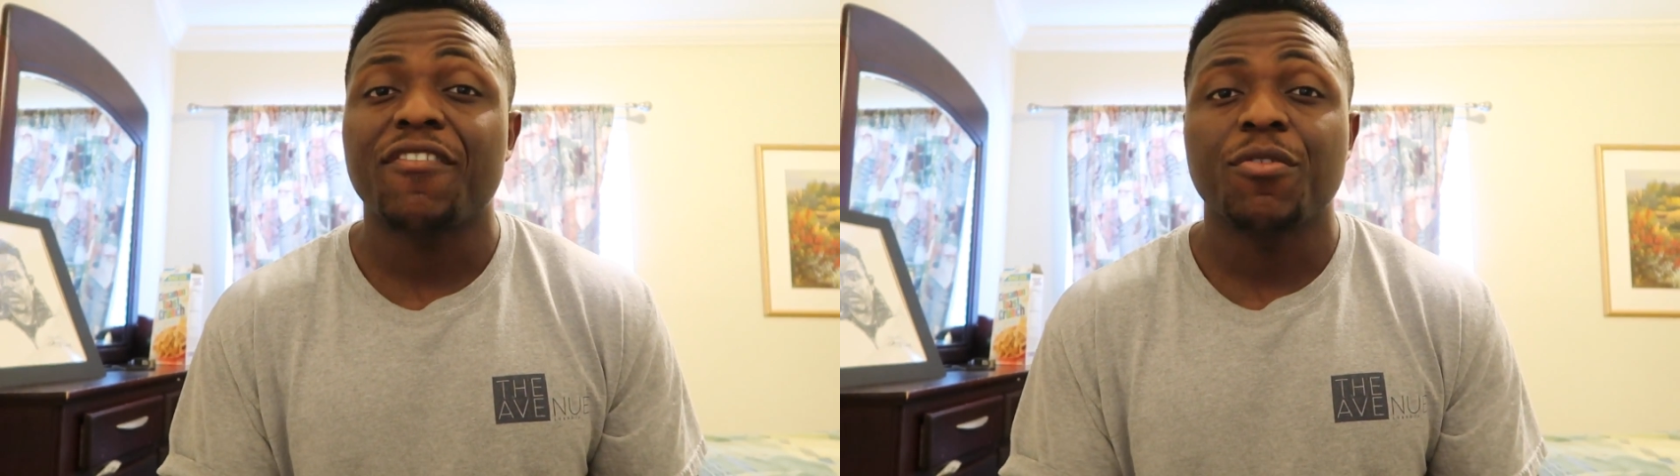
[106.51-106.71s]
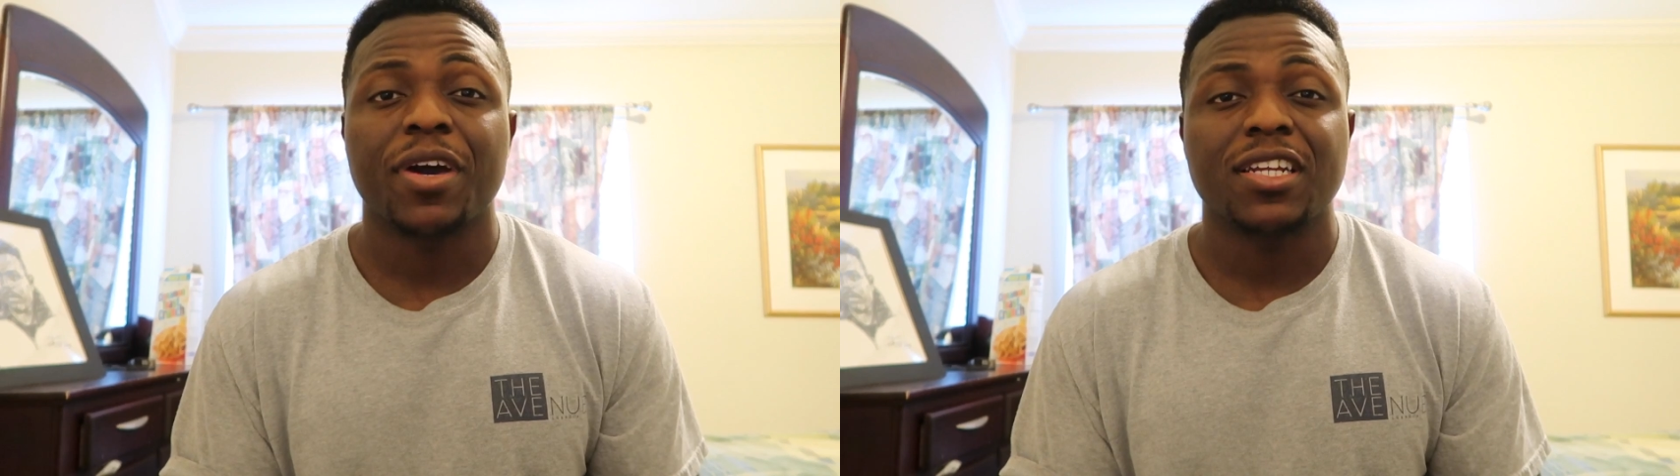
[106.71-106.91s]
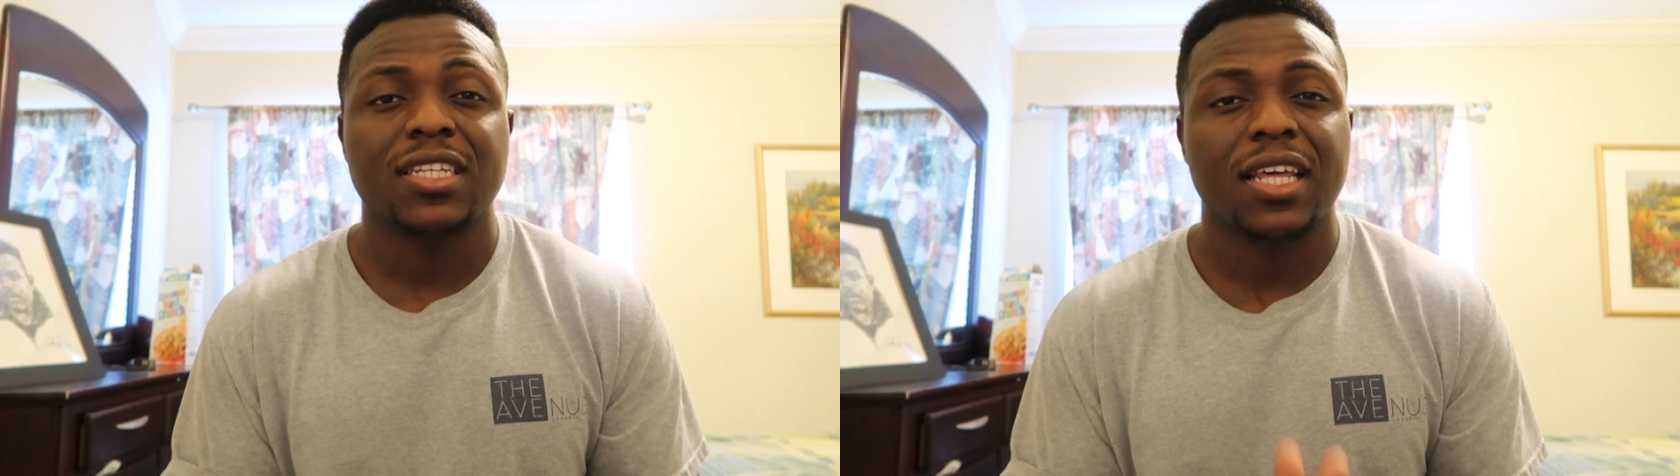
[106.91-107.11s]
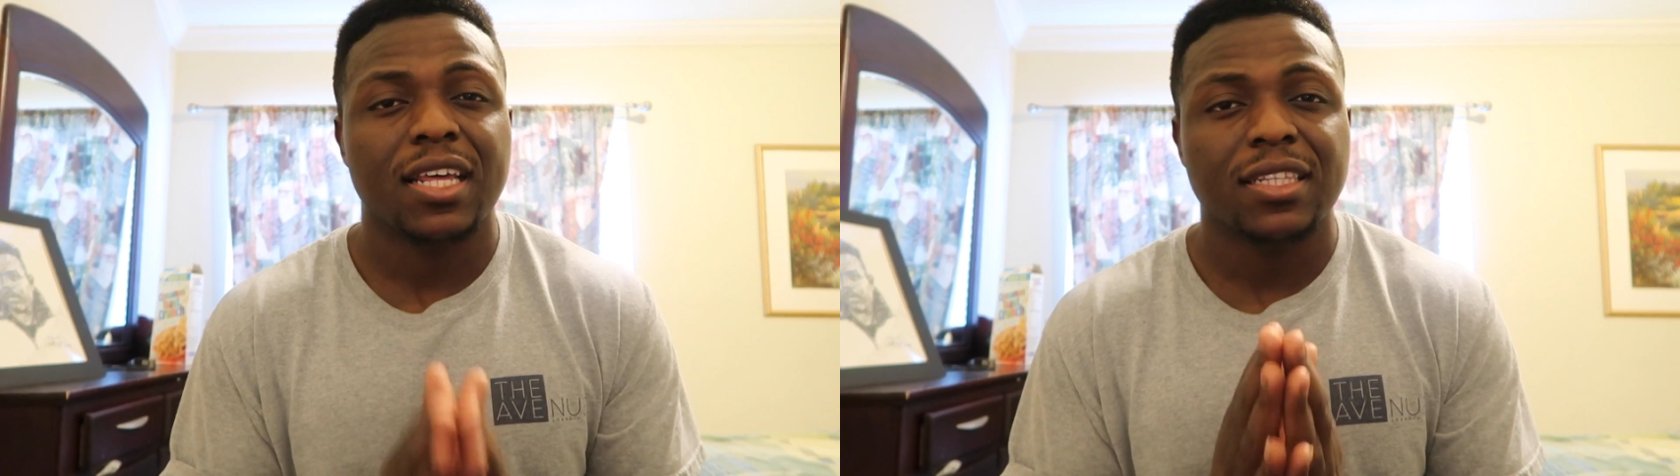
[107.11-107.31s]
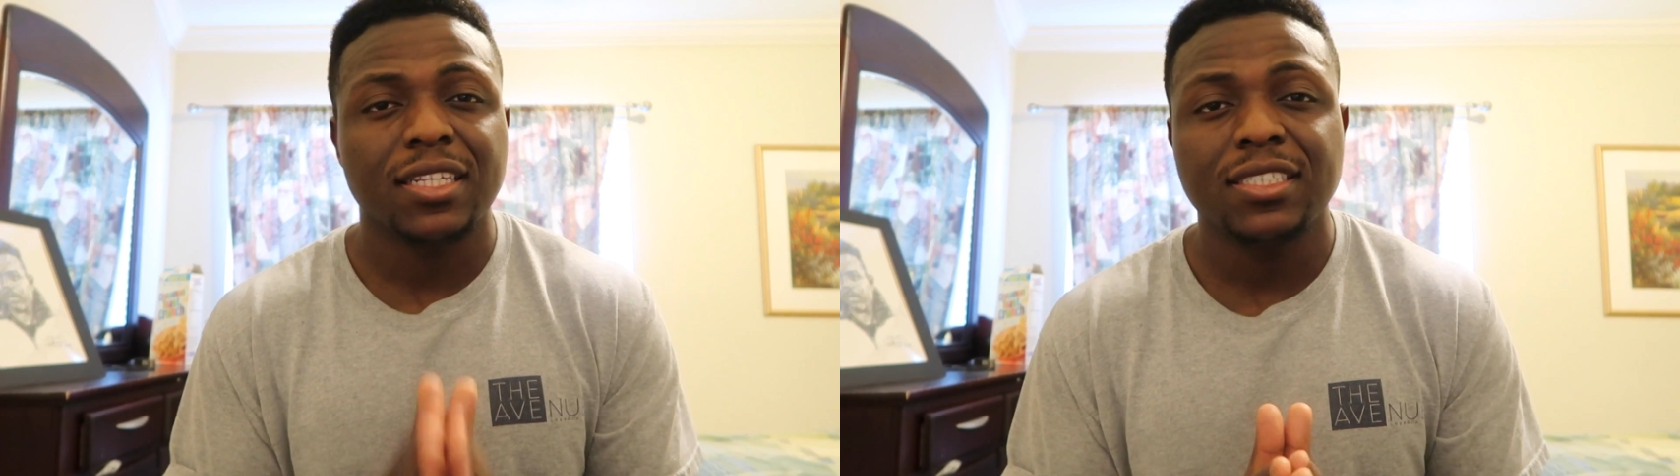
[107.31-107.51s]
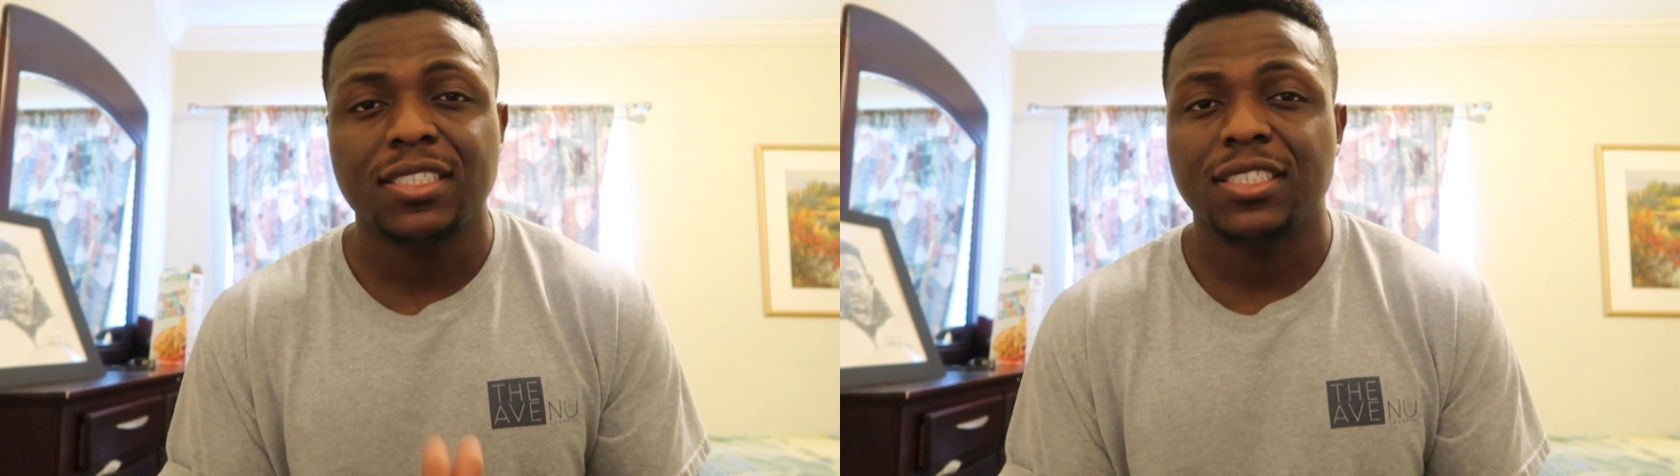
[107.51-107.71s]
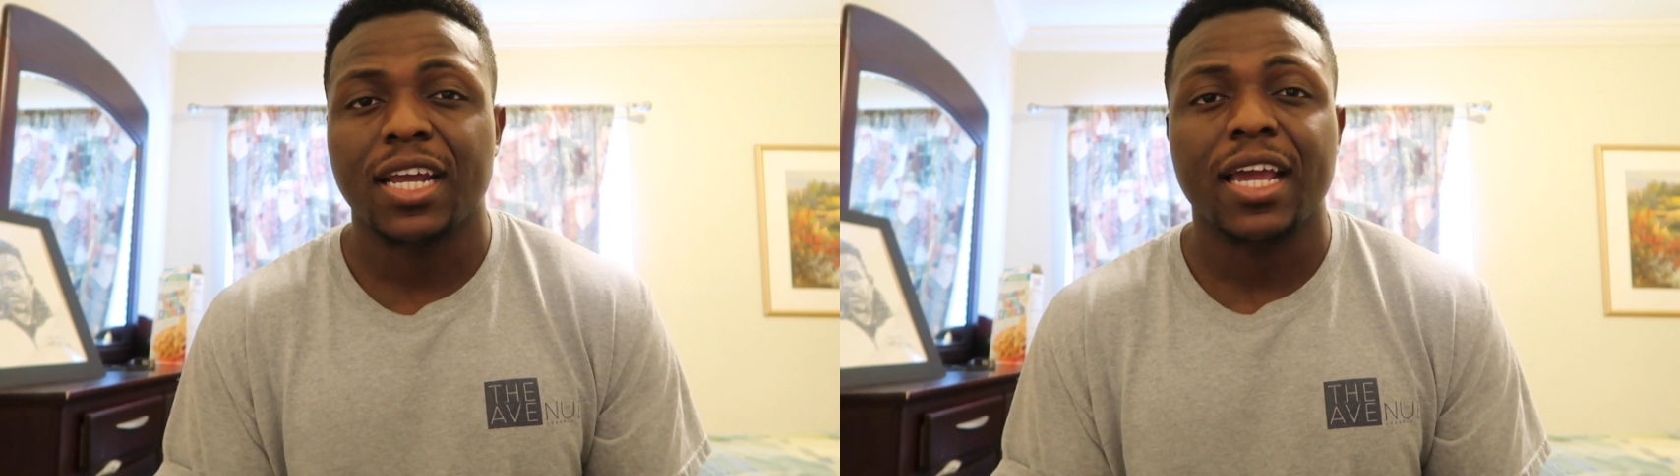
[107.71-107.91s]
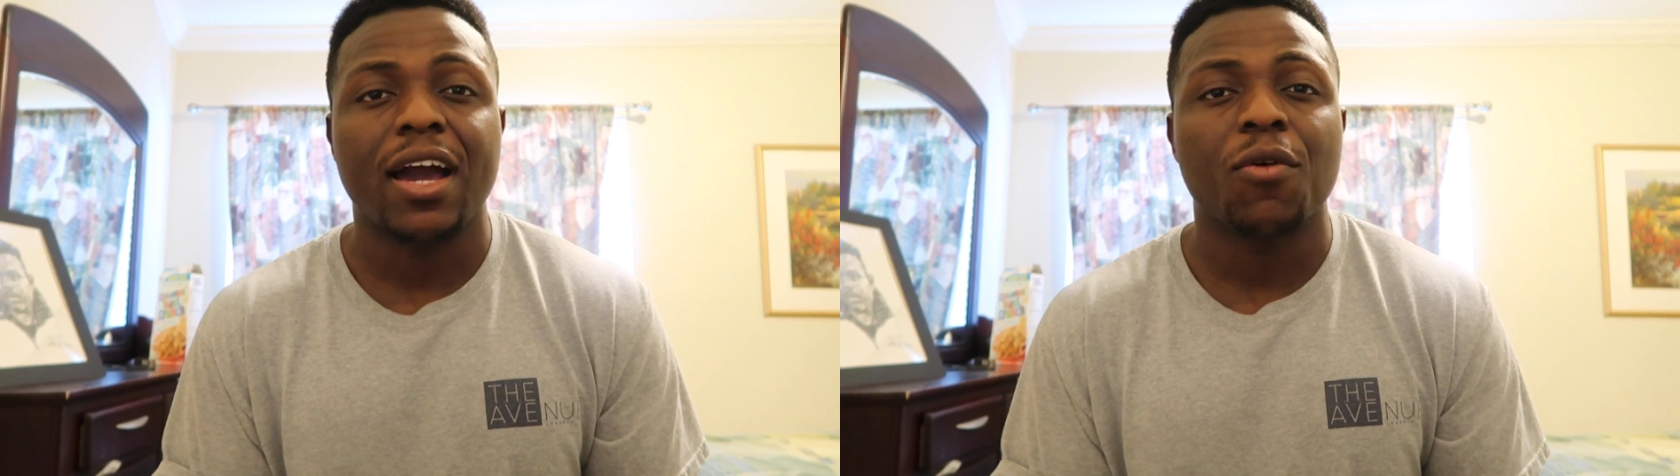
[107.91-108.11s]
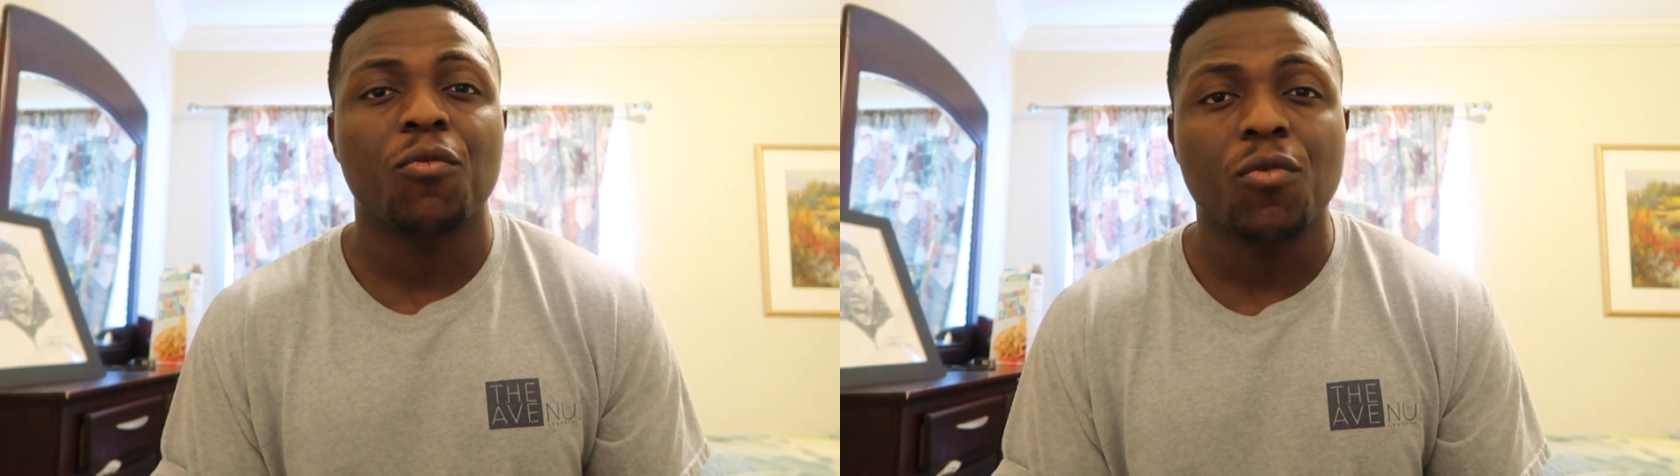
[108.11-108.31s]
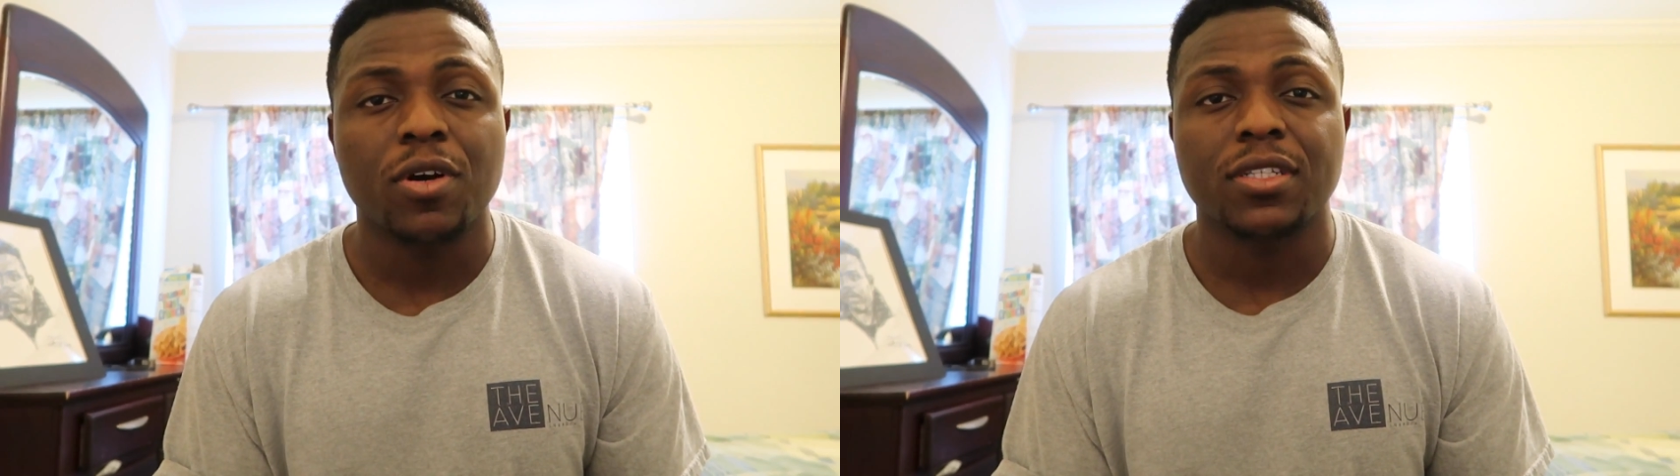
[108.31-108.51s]
everybody should at least check
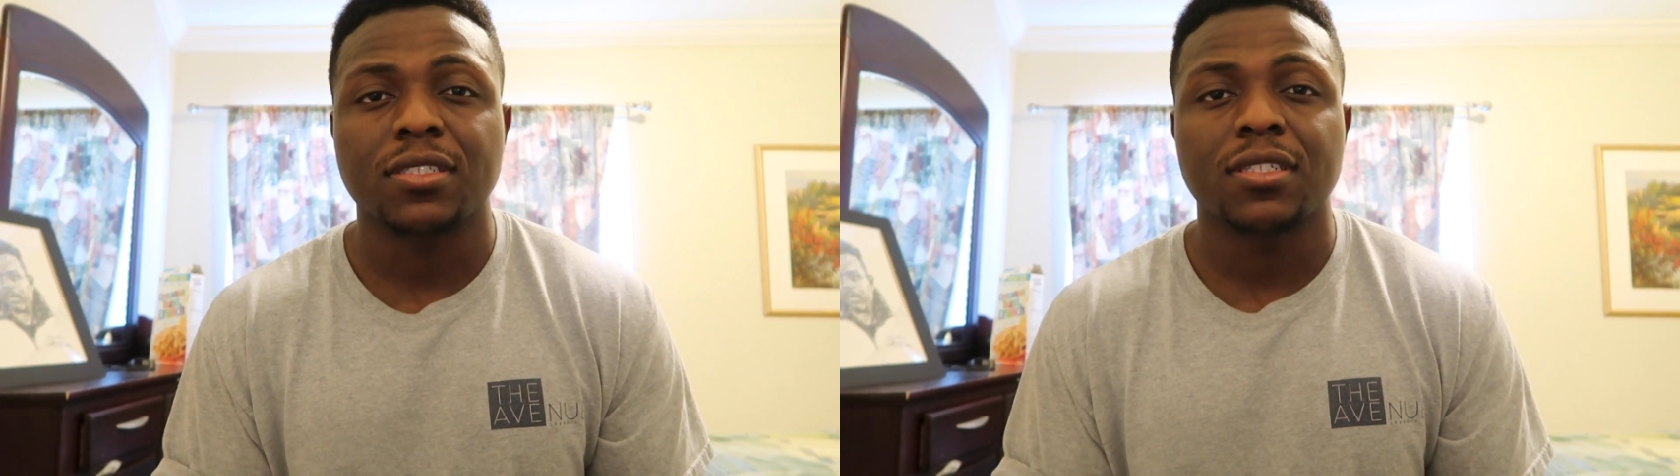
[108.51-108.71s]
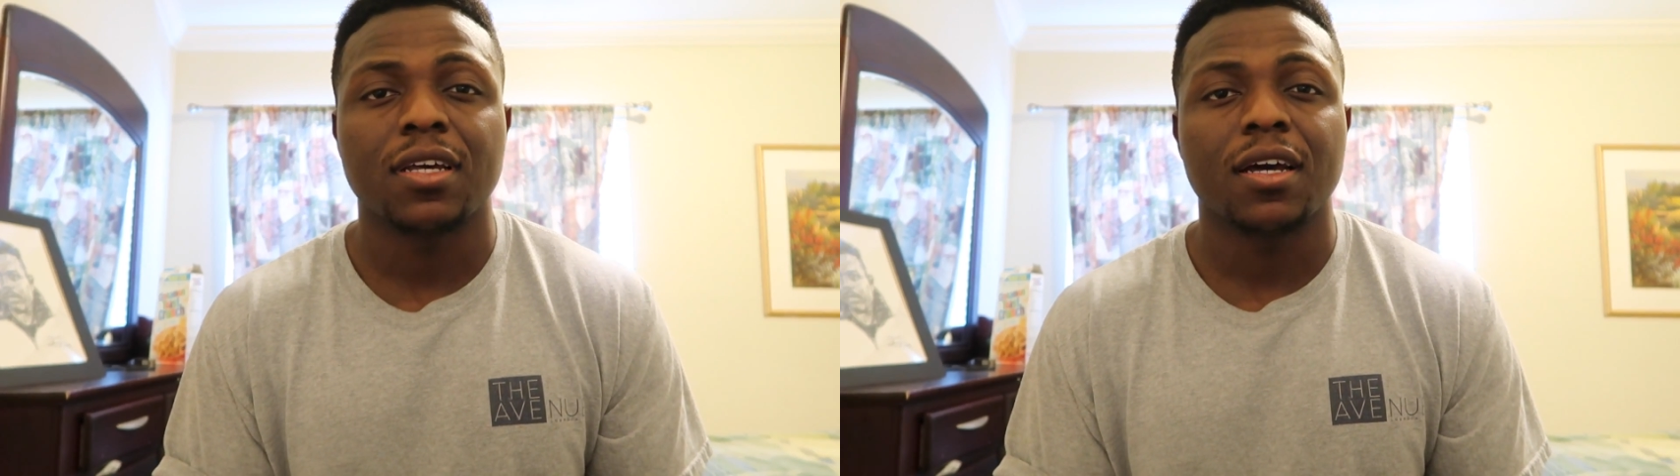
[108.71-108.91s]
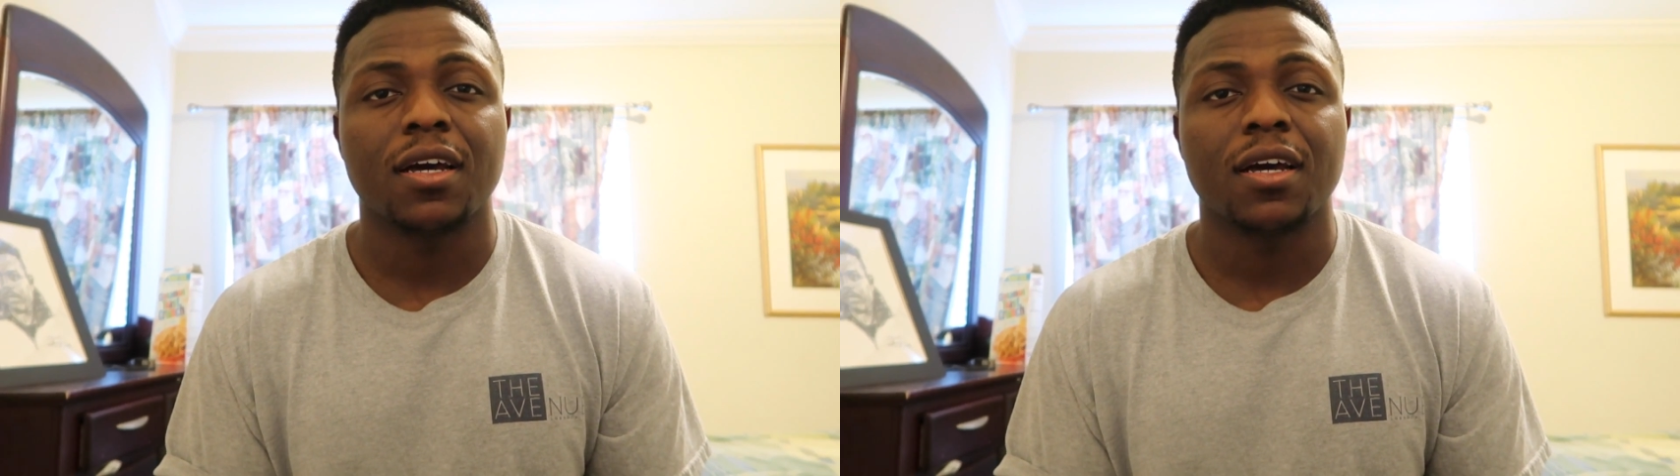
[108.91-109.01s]
out once.